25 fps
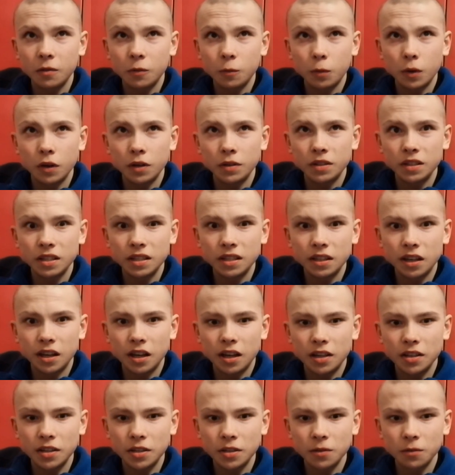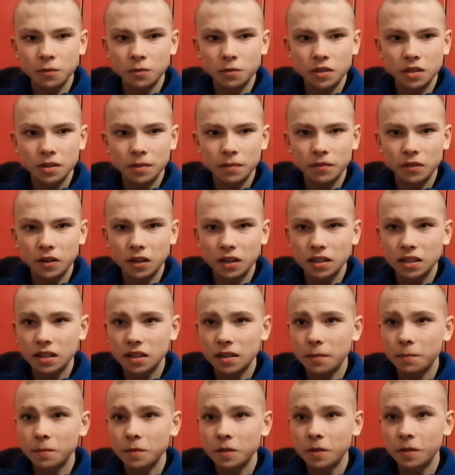quoted Arsenal something like
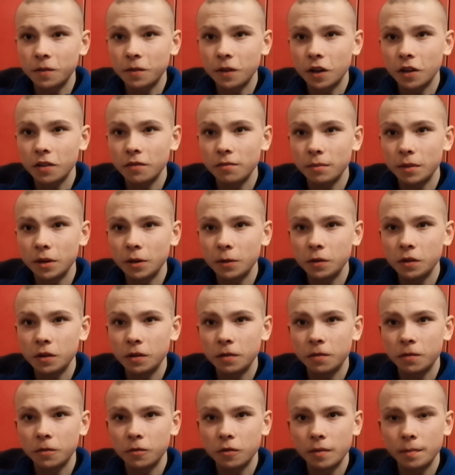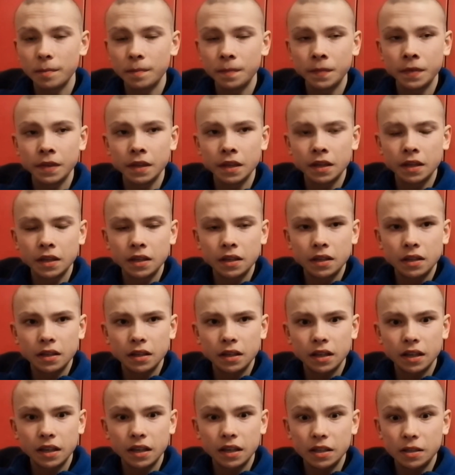75 million for him
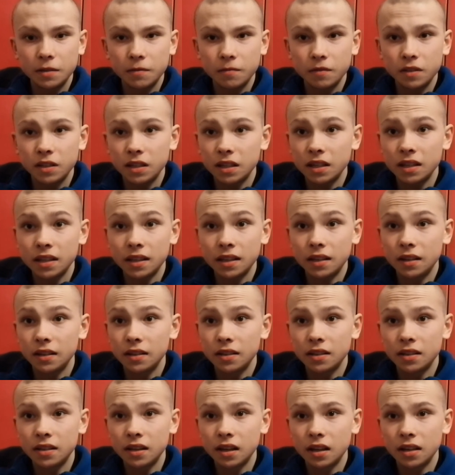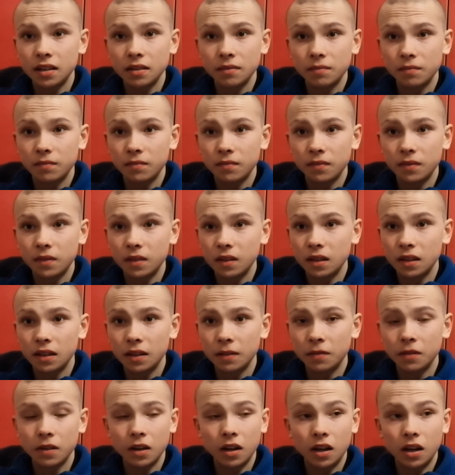is ridiculous. Like,
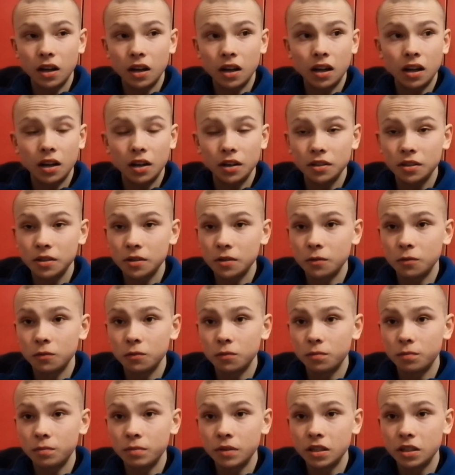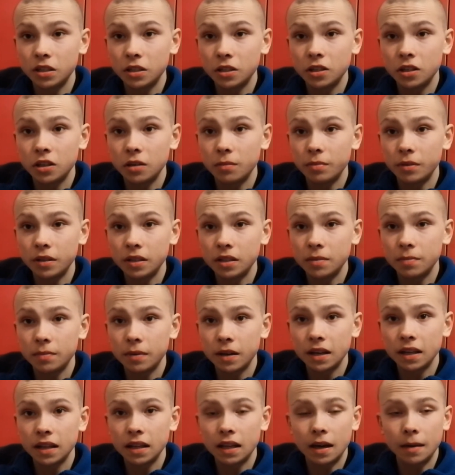if Arsenal be stupid to
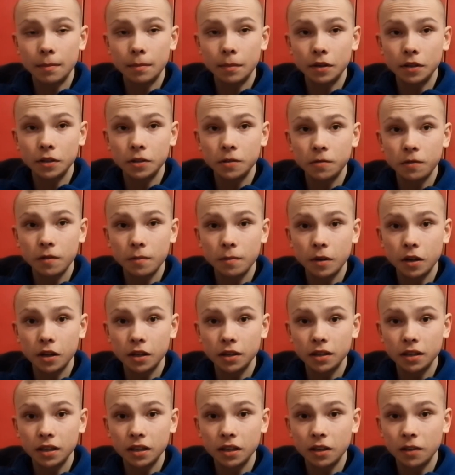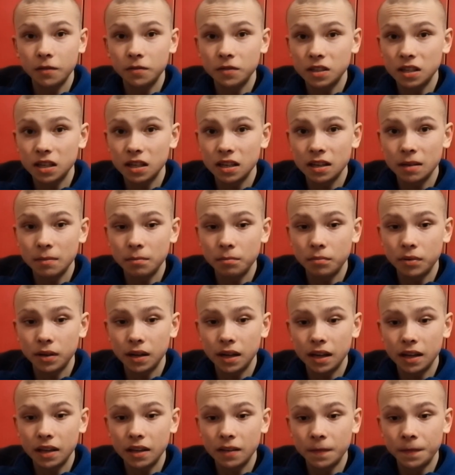pay that much for him. I think I've seen him
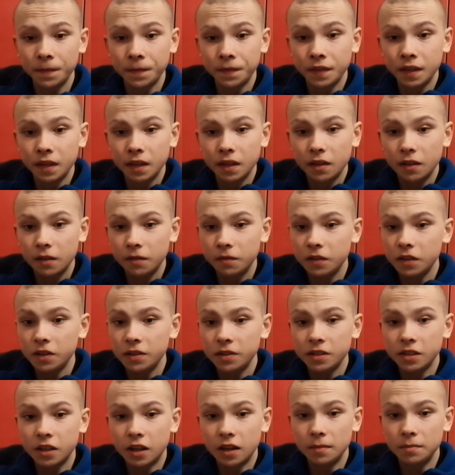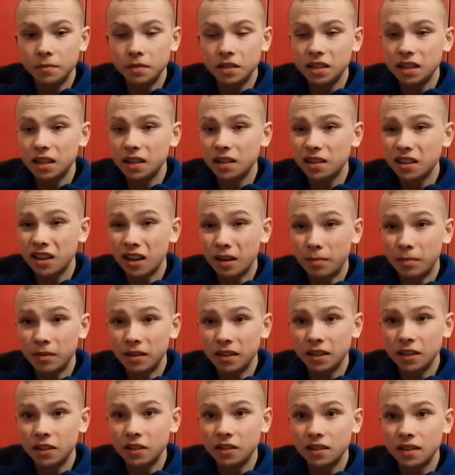play a few times. He had a
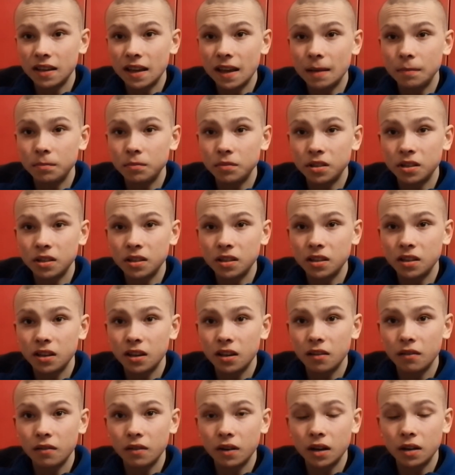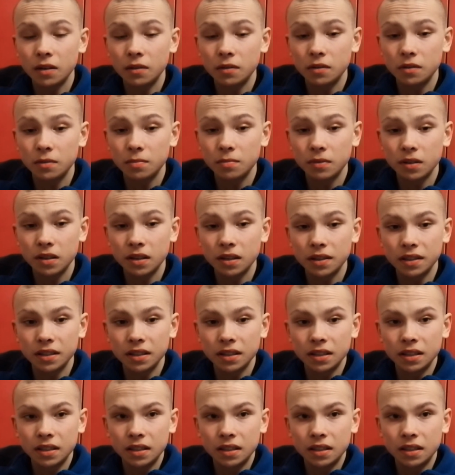couple of good games at the Euros, but